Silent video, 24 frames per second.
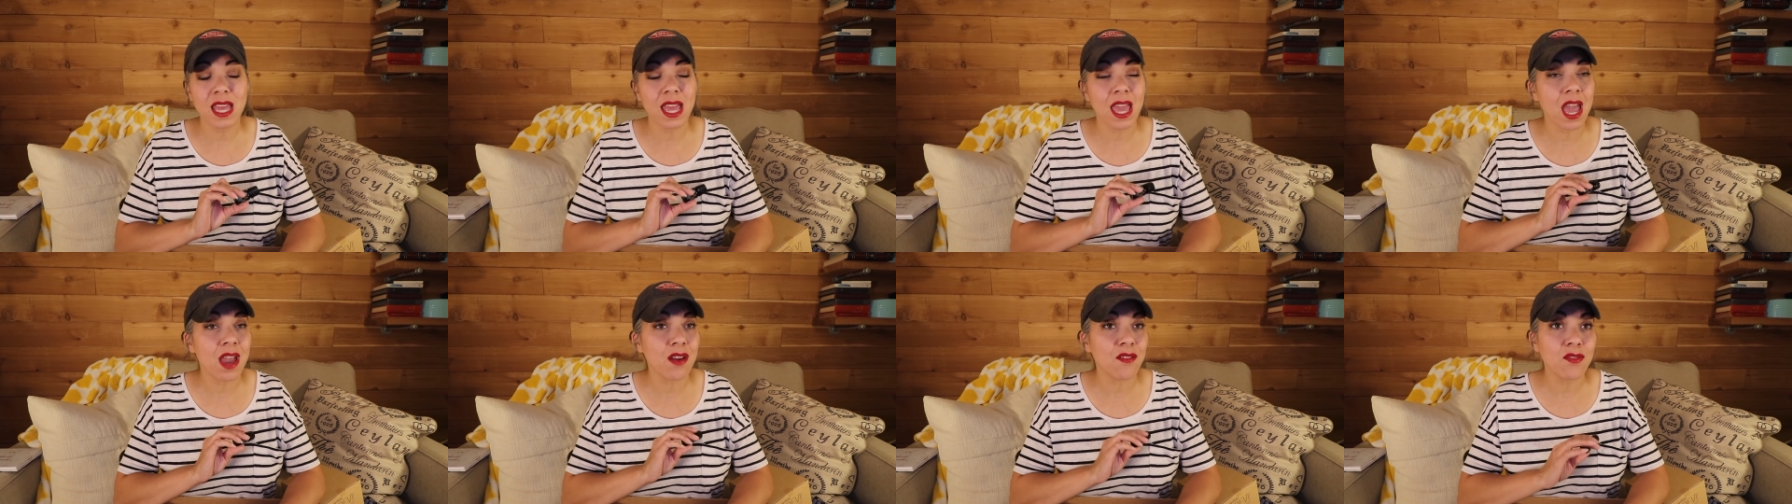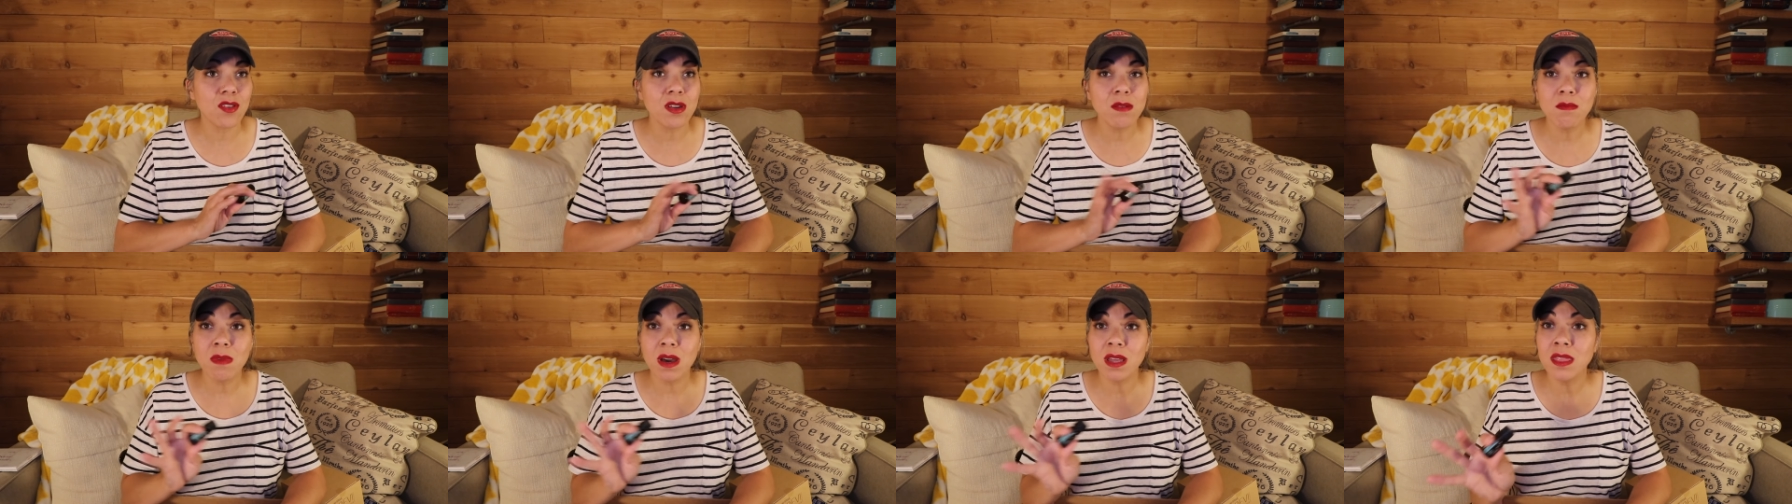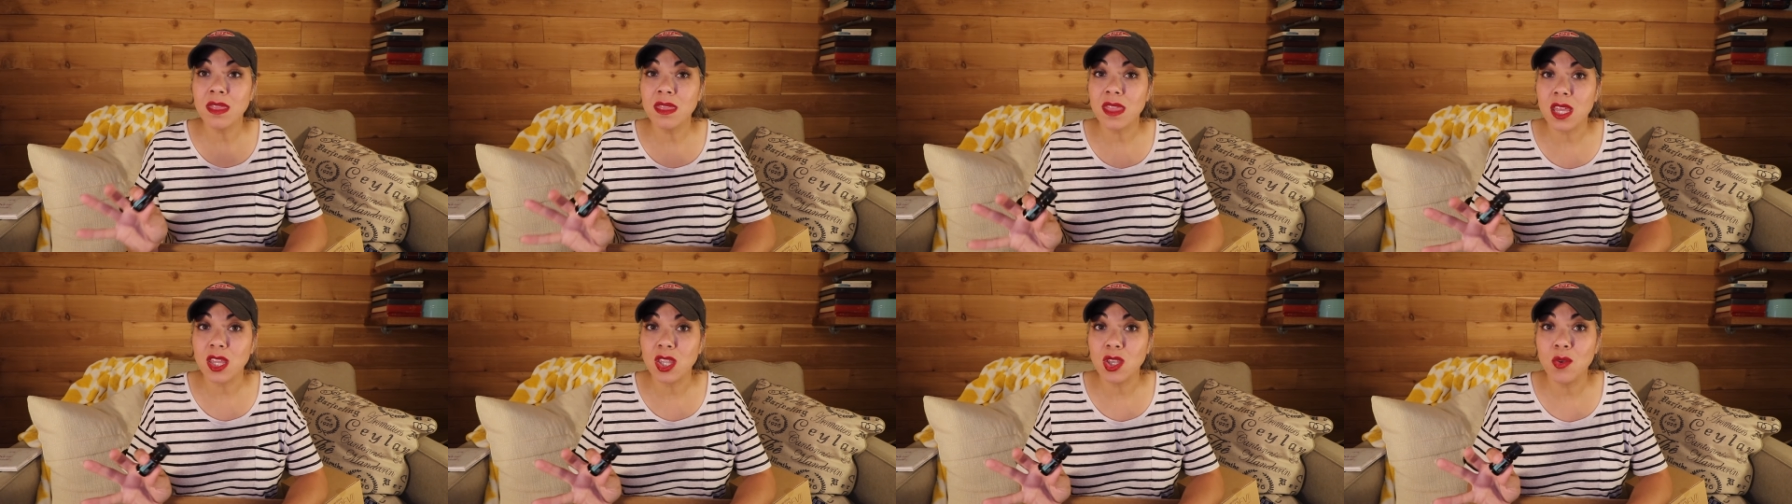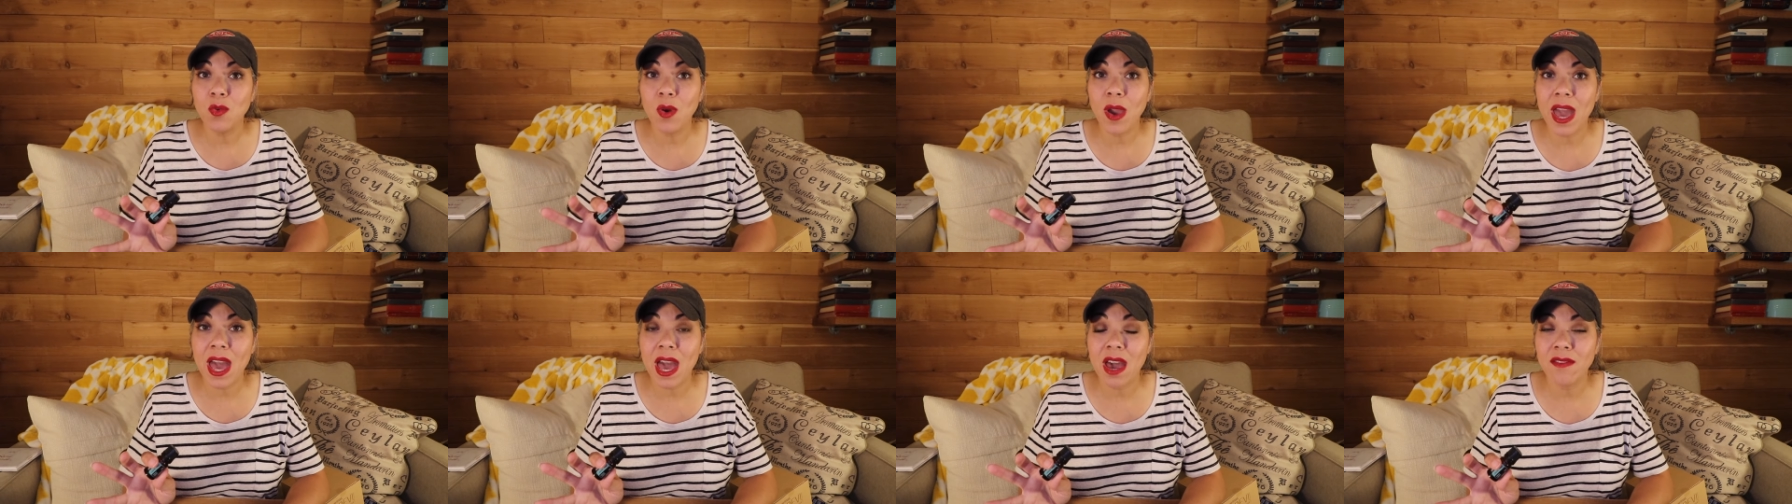every month that
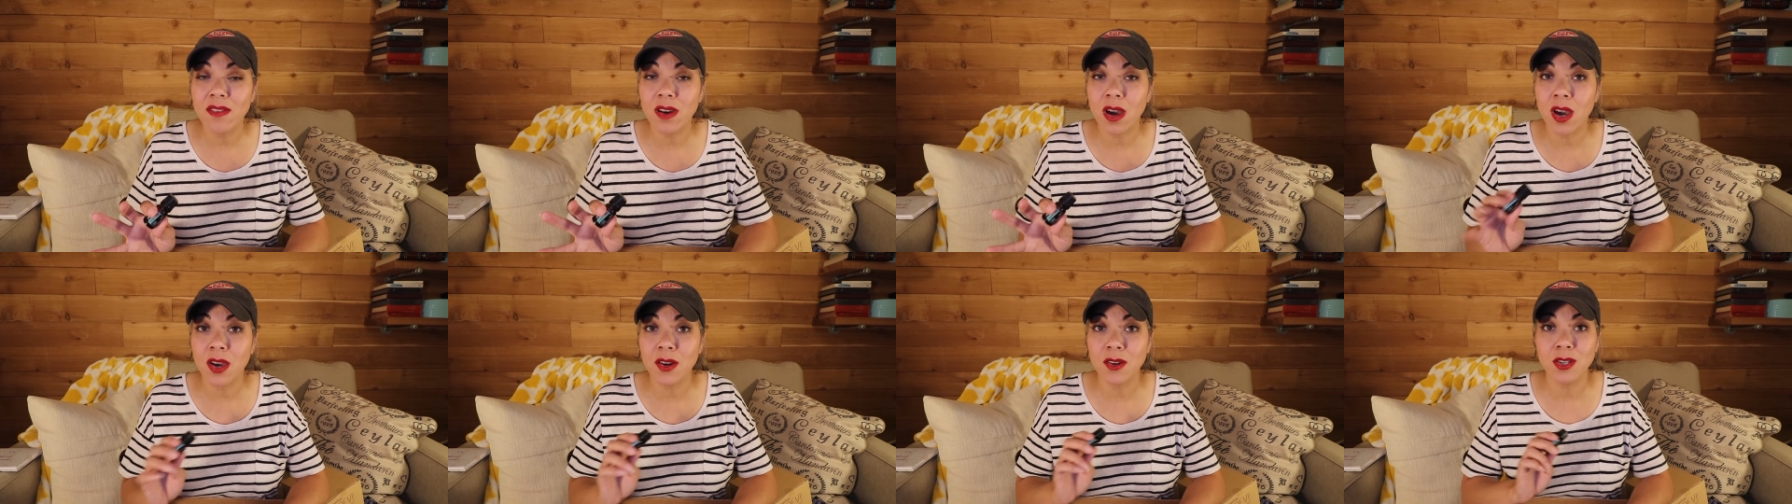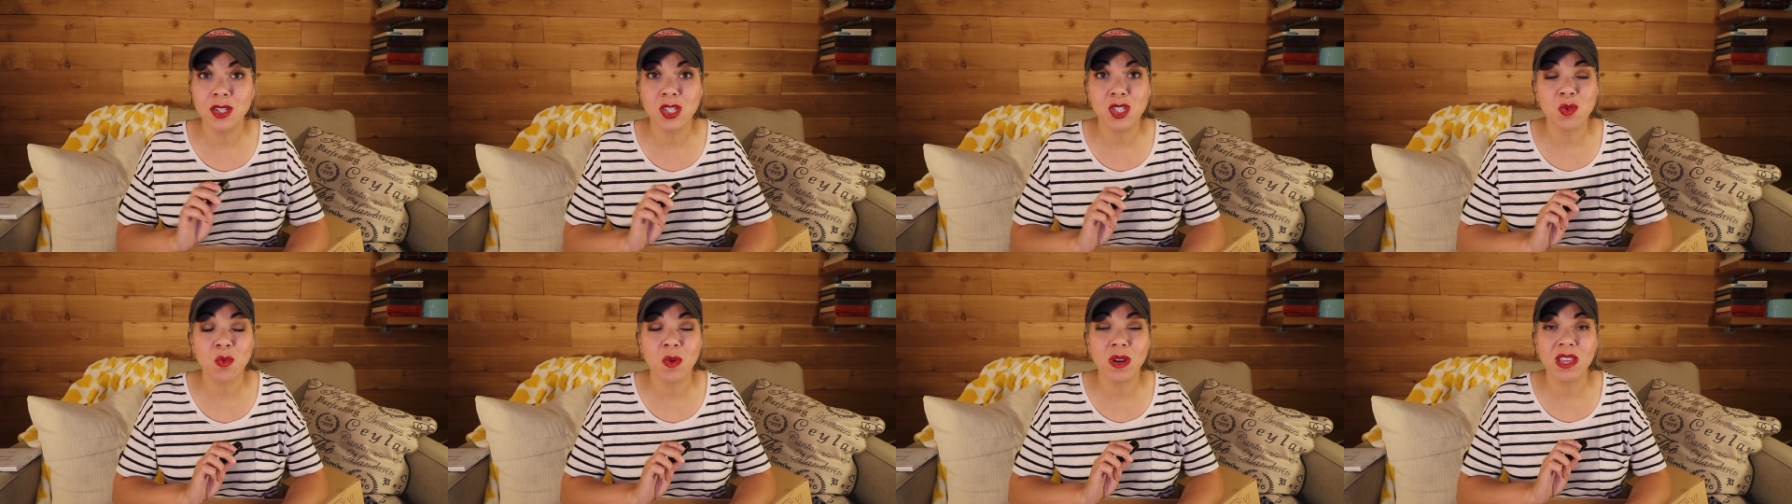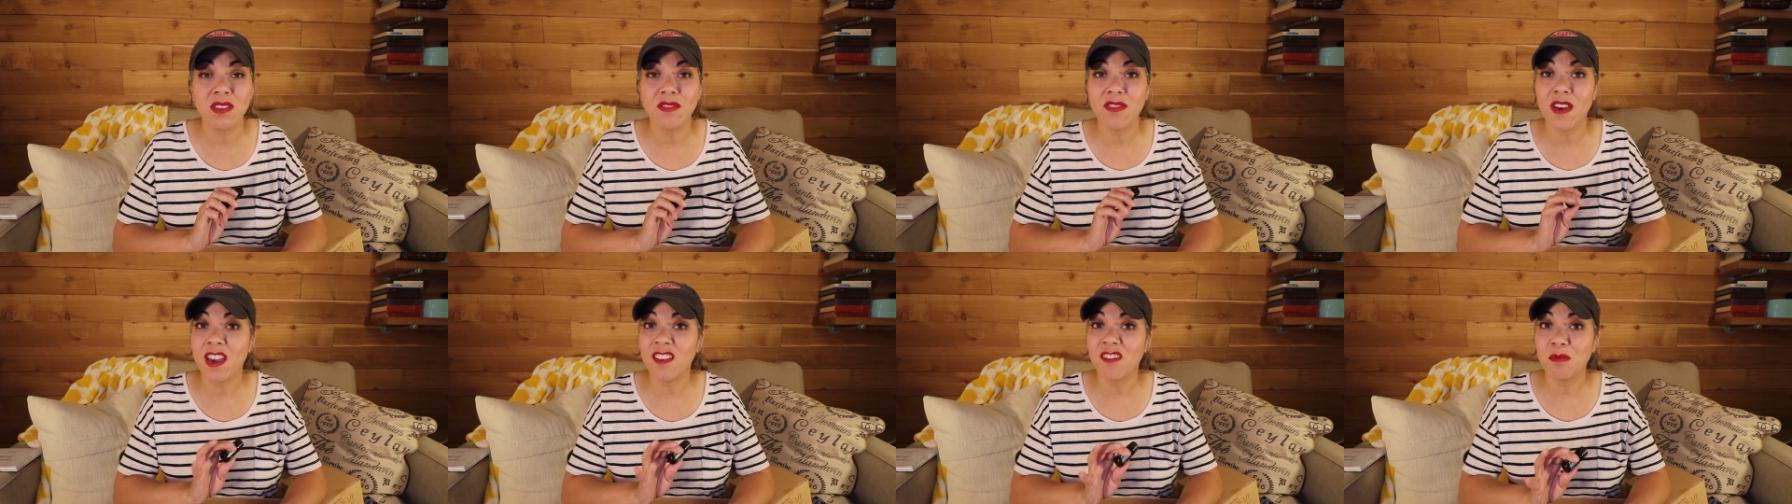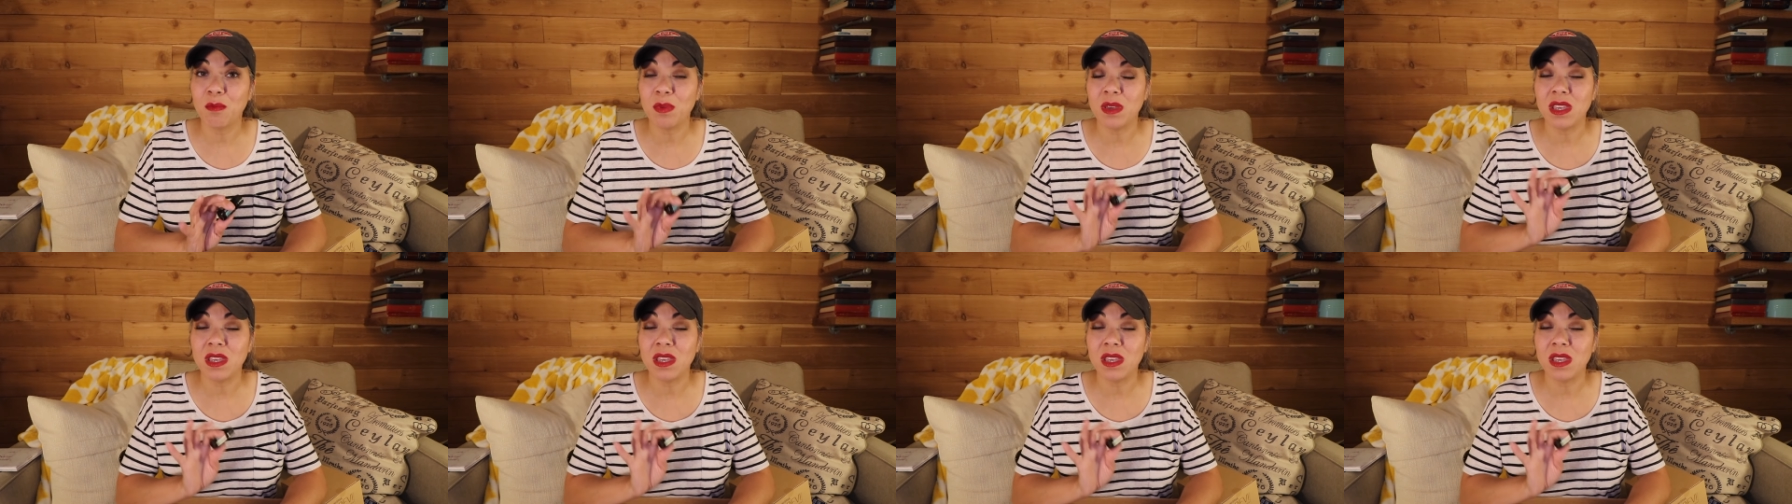you have 125